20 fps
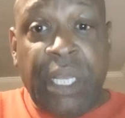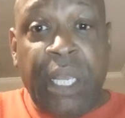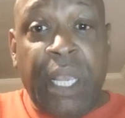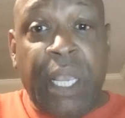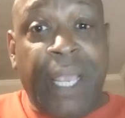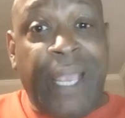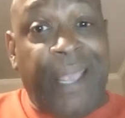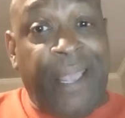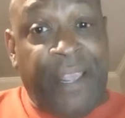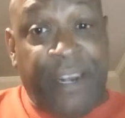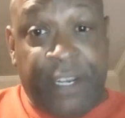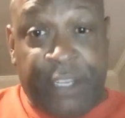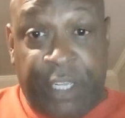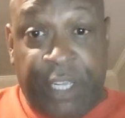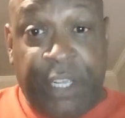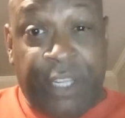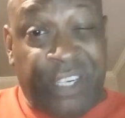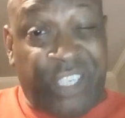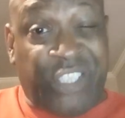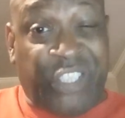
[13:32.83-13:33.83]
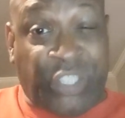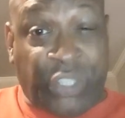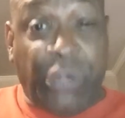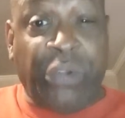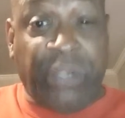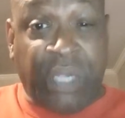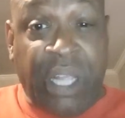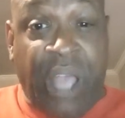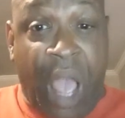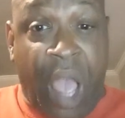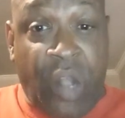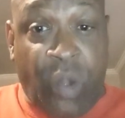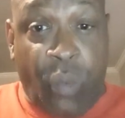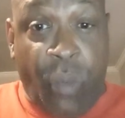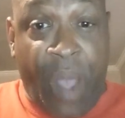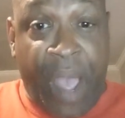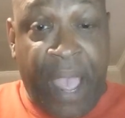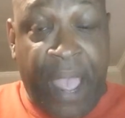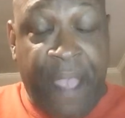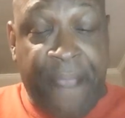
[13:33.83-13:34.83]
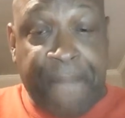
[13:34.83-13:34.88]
in a certain kind of way,